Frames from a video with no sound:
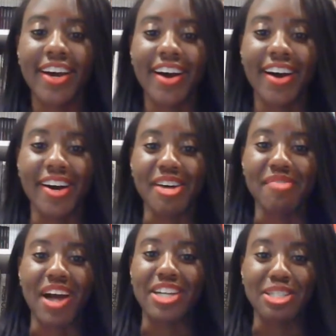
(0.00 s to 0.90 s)

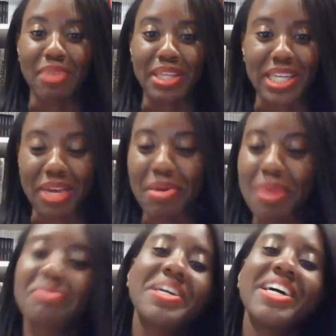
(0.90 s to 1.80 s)
I just made that name
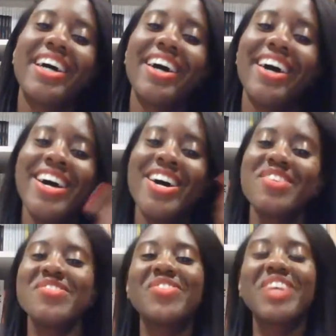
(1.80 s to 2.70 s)
up.
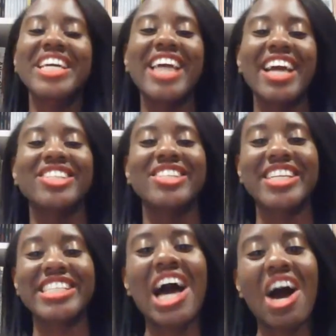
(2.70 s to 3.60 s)
We could
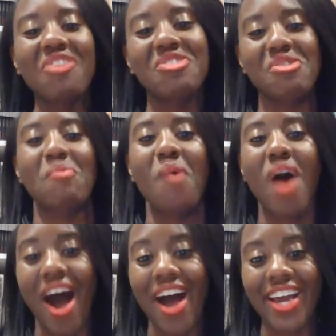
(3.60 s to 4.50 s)
actually tell them
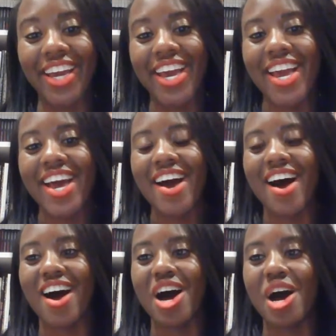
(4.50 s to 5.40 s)
why.
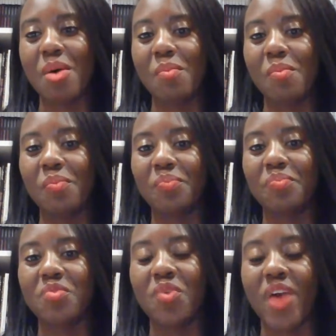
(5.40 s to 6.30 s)

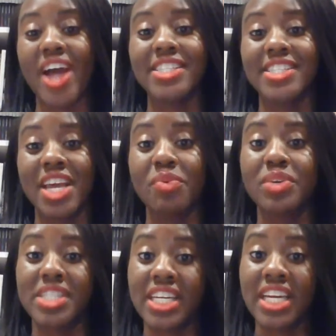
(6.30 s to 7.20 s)
Whereas they
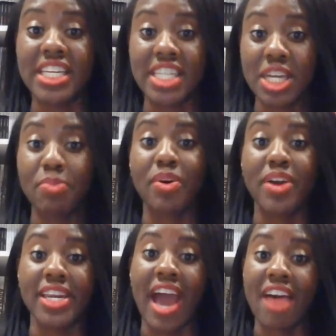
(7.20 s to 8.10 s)
would dig in deeper
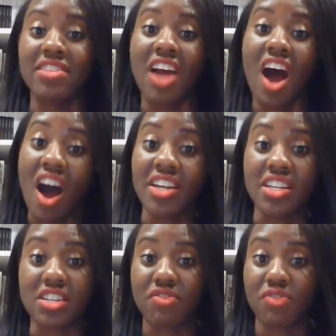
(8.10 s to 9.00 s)
and have an
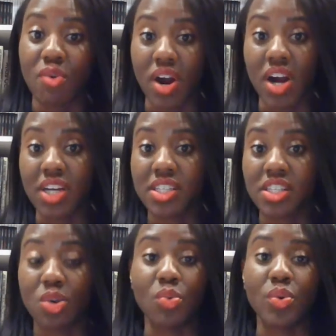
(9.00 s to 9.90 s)
audit for us.
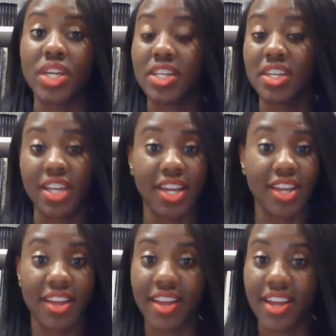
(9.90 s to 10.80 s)
So it
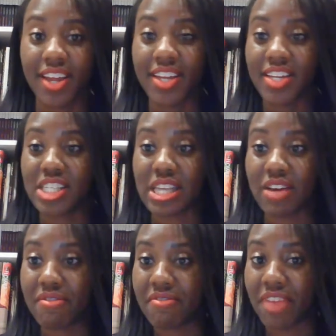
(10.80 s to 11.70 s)
is
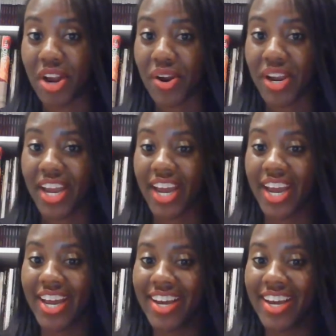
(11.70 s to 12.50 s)
a very